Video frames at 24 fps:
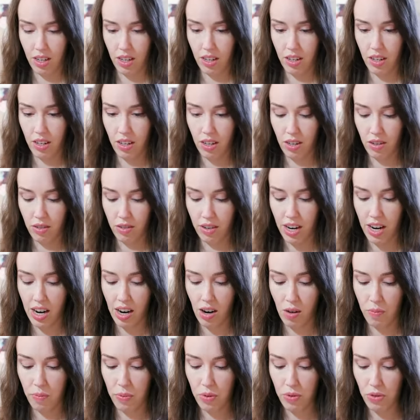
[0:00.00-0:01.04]
All right,
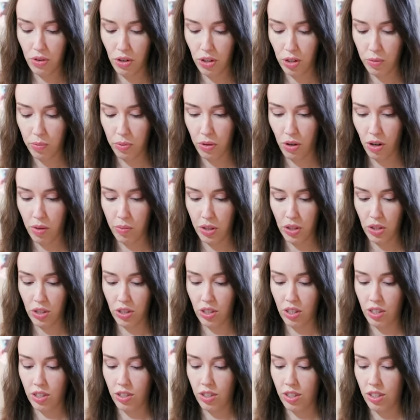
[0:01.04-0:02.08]
I'll put those promos to
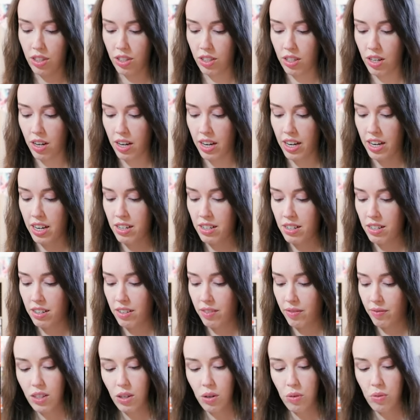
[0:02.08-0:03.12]
the side
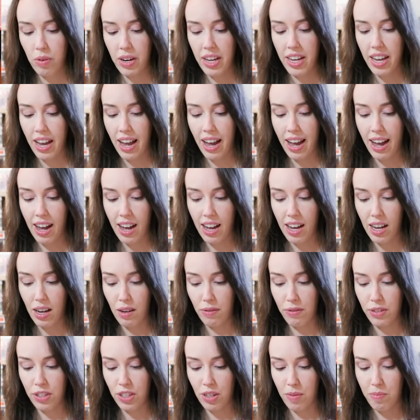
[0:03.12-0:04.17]
we
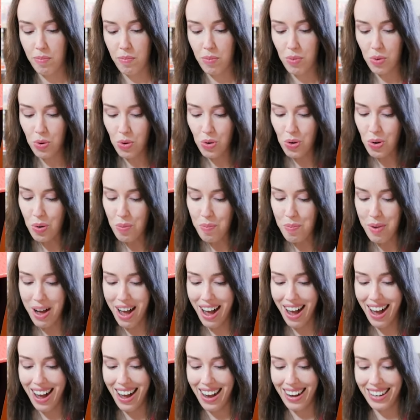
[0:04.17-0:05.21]
have some more
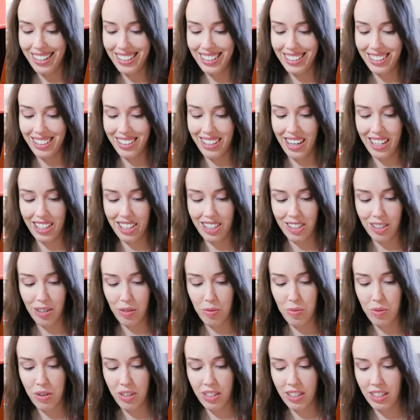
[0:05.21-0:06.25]
packs. All right, so
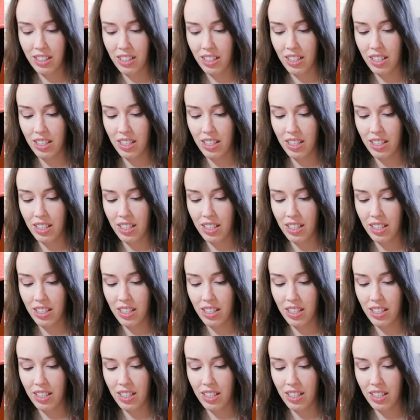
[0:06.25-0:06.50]
what's in